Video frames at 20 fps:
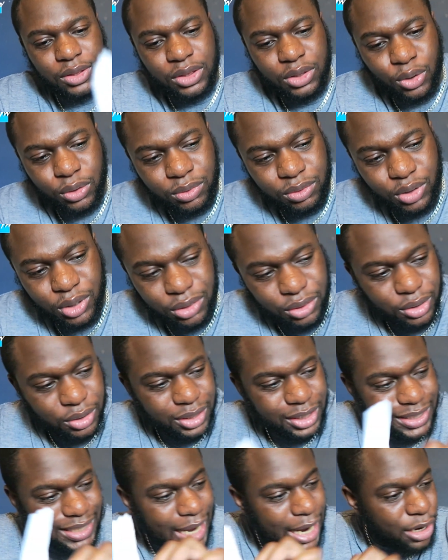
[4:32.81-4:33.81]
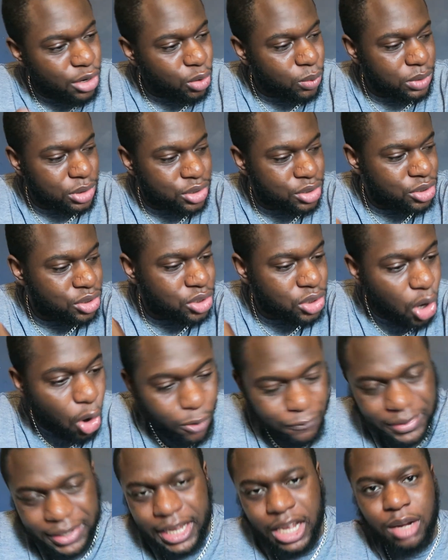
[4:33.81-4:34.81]
the dialogue was
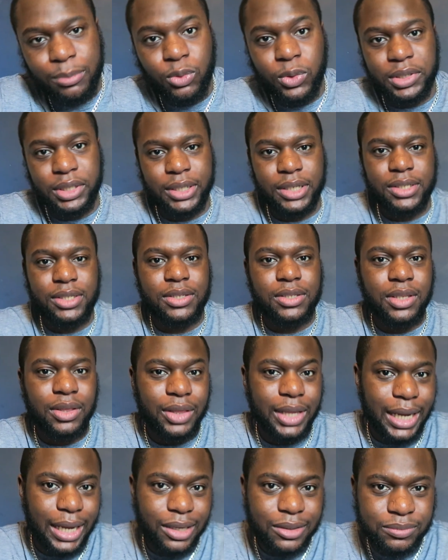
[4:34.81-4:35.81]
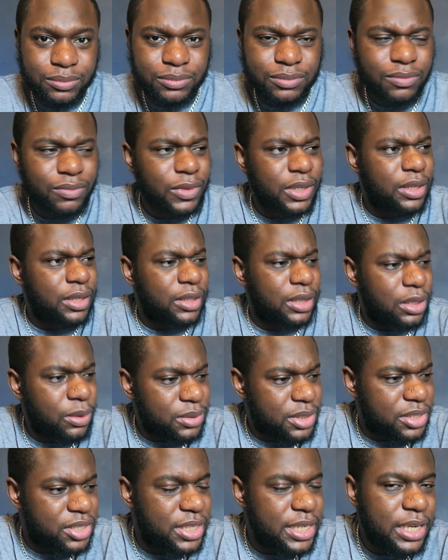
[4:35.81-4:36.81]
so forgettable in this that there
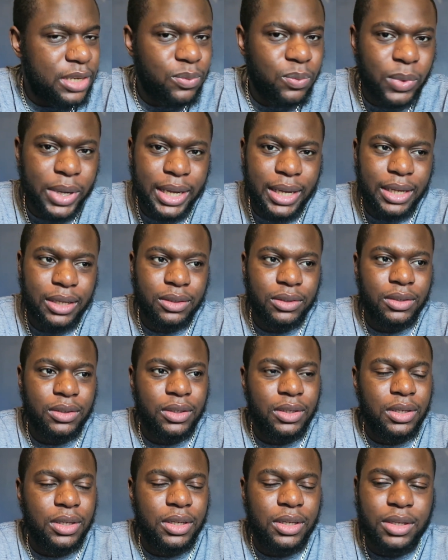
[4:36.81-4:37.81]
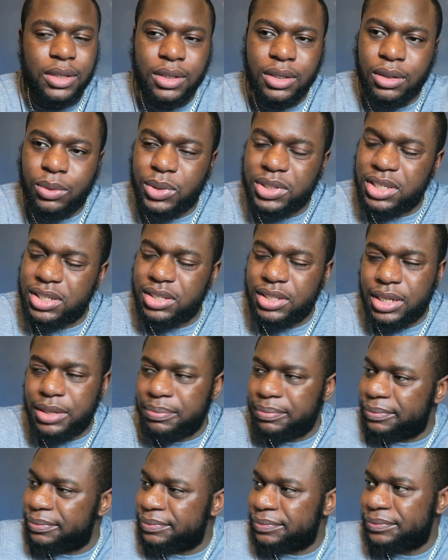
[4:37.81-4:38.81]
was a scene where, what's his
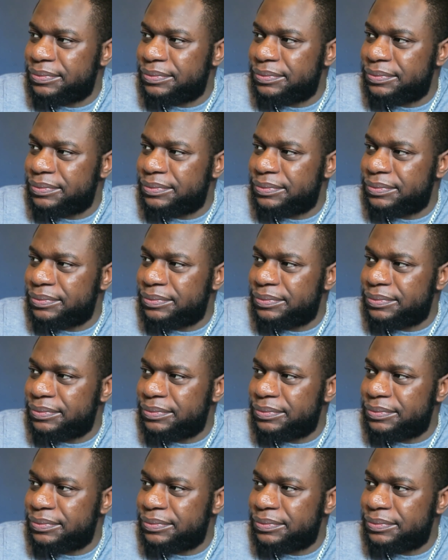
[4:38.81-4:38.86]
name?